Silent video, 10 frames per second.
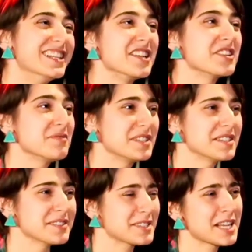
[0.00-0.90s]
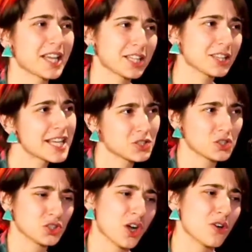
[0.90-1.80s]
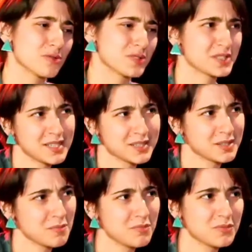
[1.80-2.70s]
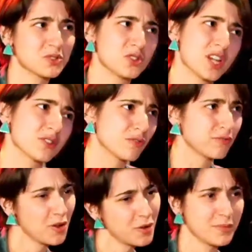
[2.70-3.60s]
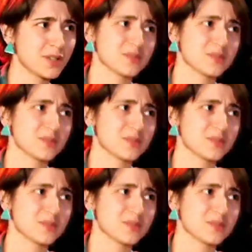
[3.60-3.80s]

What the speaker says: You didn't say like, let's go see some gentle folk music